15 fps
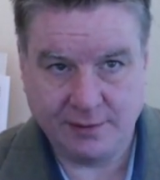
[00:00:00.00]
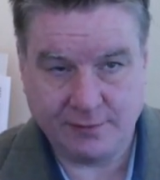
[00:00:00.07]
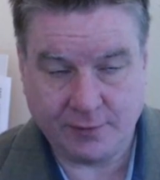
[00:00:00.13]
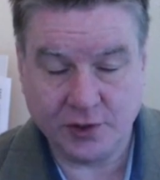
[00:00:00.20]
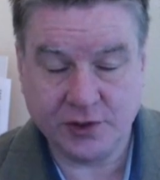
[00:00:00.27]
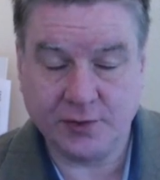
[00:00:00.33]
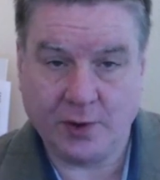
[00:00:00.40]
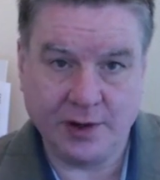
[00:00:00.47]

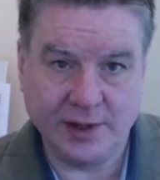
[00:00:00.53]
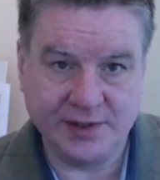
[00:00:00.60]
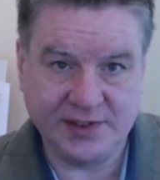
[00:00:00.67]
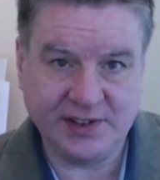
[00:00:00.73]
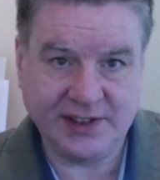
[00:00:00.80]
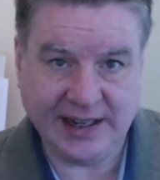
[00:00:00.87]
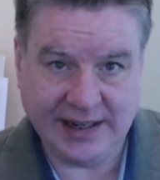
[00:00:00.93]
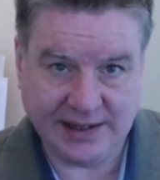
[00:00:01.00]
first of all, a
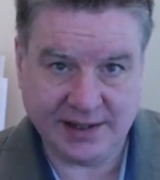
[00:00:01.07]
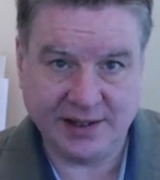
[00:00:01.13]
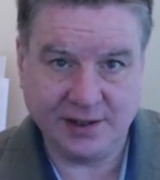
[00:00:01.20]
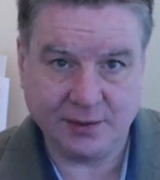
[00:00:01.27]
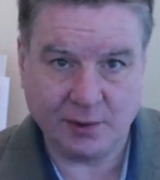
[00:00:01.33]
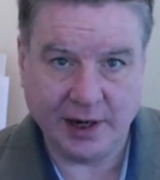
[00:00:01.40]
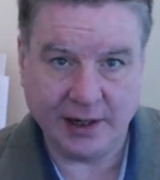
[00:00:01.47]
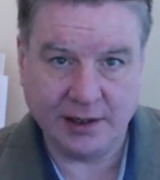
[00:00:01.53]
state,
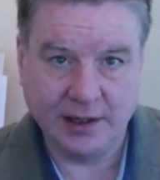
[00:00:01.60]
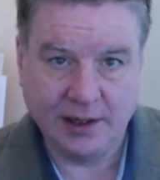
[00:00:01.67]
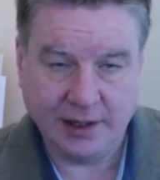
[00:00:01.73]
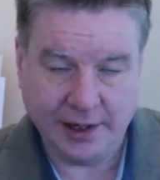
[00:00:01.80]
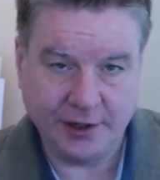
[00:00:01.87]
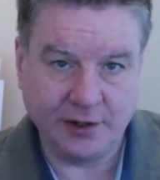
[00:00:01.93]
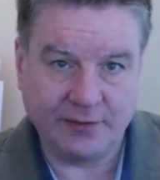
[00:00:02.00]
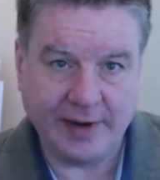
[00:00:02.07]
right,
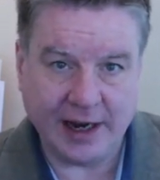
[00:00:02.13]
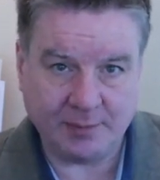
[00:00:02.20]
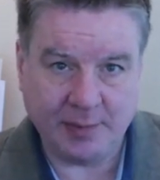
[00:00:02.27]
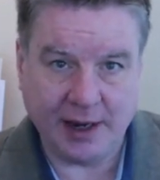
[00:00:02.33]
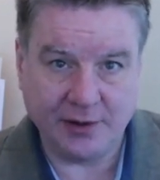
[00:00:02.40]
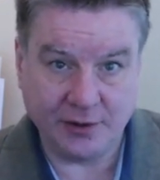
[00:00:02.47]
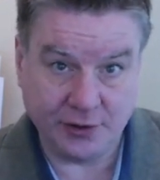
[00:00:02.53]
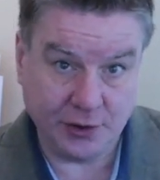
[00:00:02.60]
in your fact
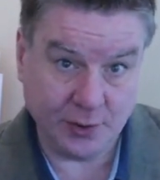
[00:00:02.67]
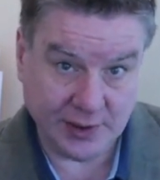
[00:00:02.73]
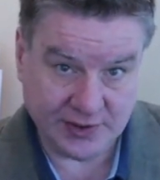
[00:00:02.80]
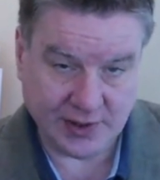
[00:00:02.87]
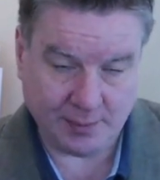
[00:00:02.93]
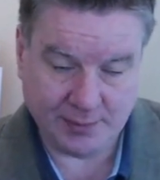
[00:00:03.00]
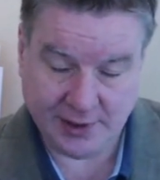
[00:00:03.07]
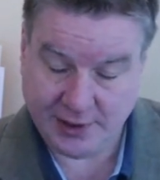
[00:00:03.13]
pattern doing
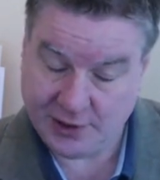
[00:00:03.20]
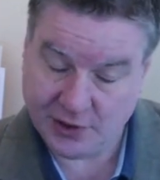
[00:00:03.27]
something.